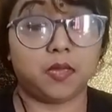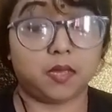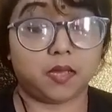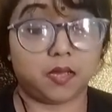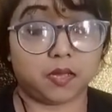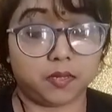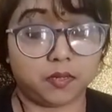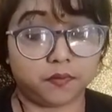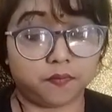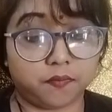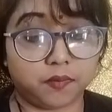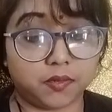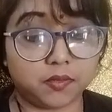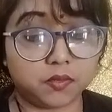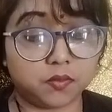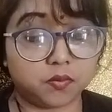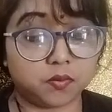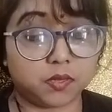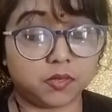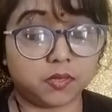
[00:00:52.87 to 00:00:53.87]
The
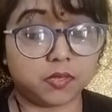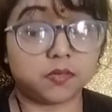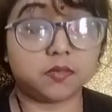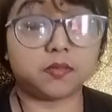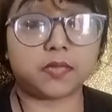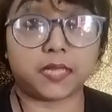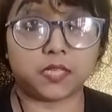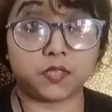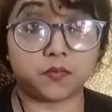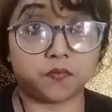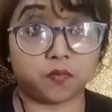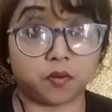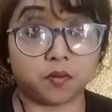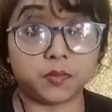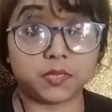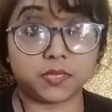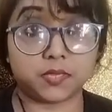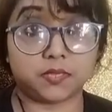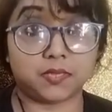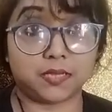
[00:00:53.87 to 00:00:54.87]
first one is
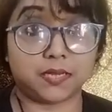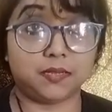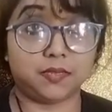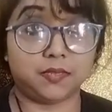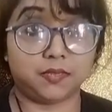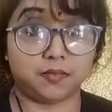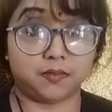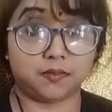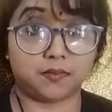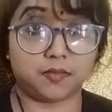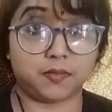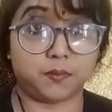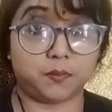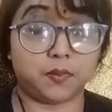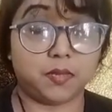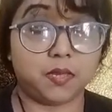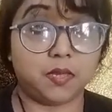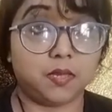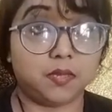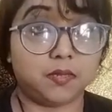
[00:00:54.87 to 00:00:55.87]
transformational leadership.